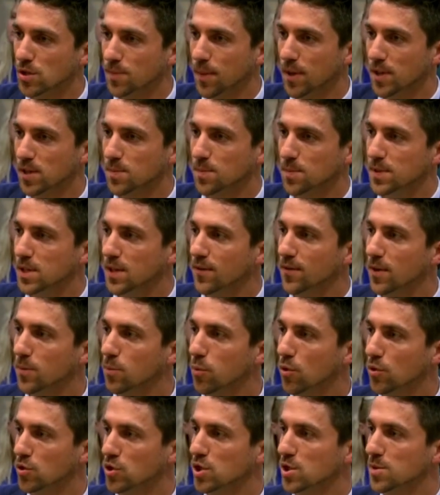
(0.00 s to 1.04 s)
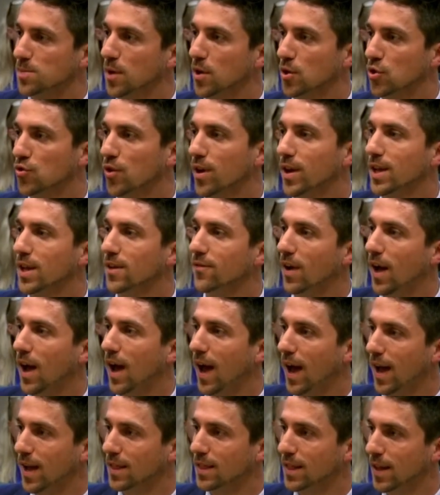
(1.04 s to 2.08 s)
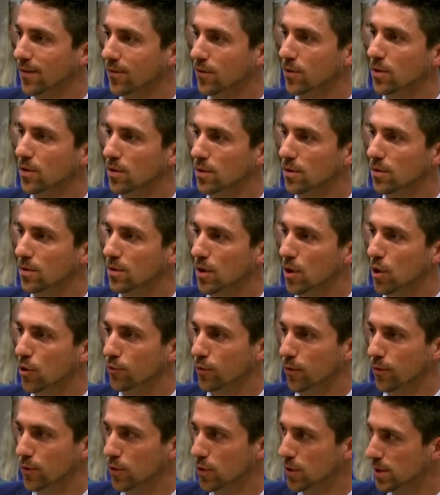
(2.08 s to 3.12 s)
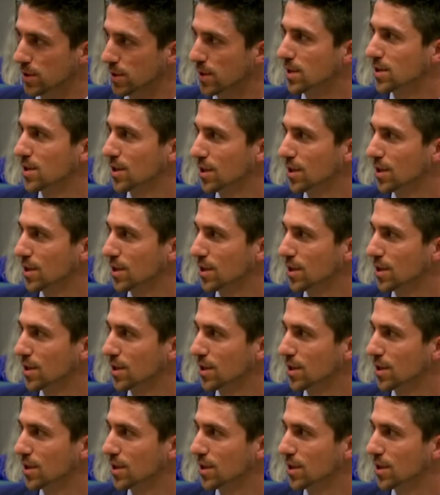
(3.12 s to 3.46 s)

about specific portions, but I'll try and give a high-level overview because it's a